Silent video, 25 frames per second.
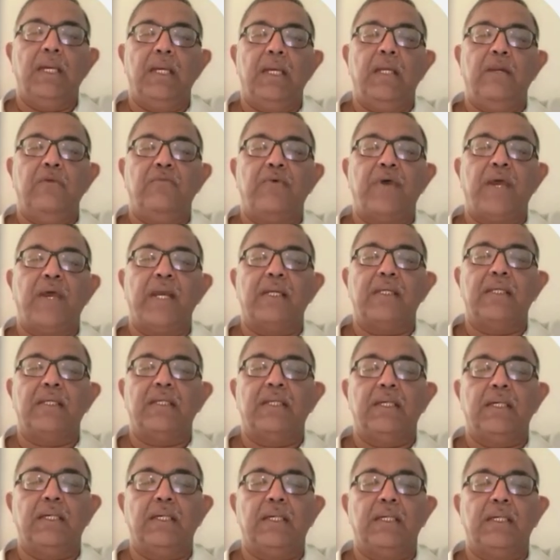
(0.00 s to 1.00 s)
In
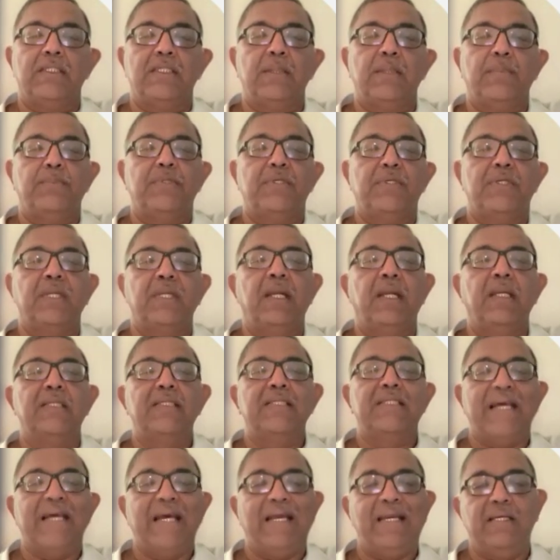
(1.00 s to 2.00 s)
fact, sip till
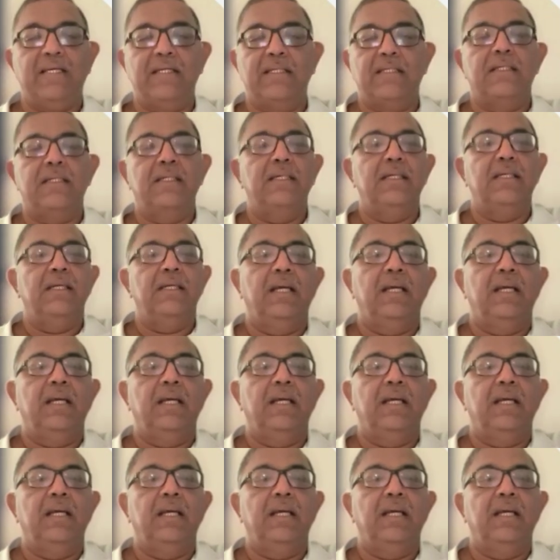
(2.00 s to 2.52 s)
send